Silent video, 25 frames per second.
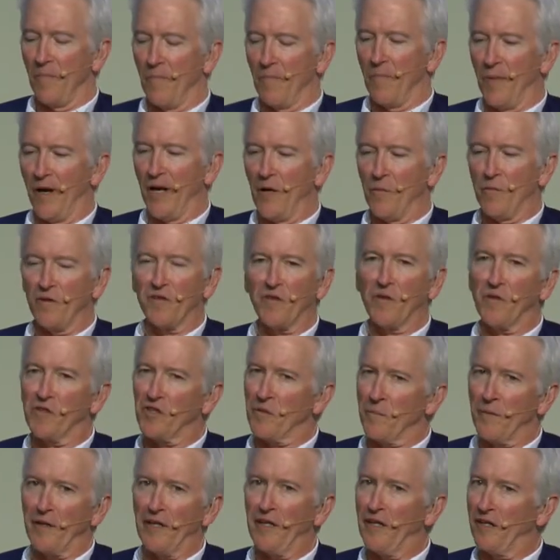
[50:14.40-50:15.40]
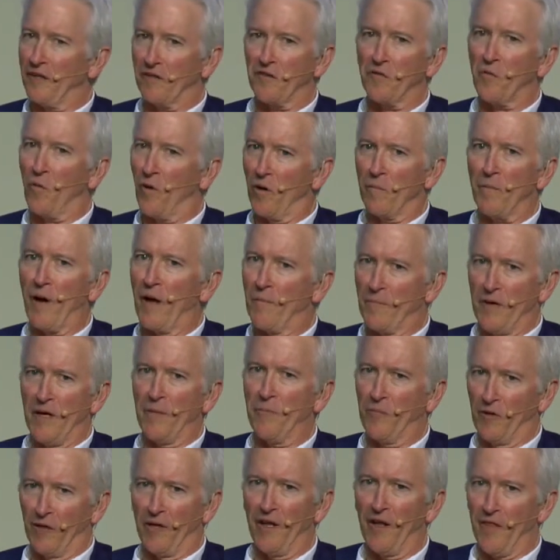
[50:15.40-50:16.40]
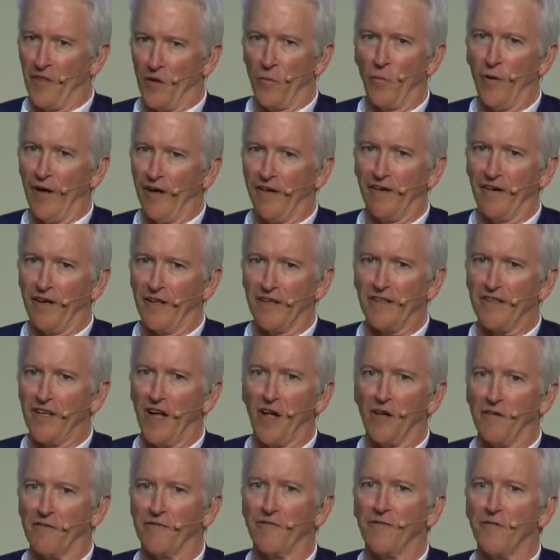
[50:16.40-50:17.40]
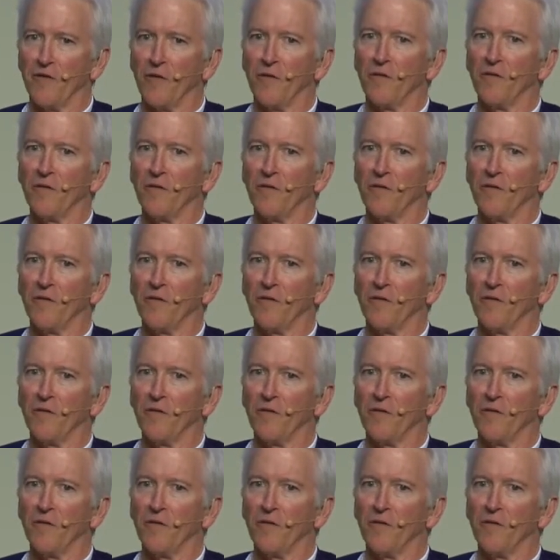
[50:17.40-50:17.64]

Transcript: But it was ultimately destroyed by people in the region itself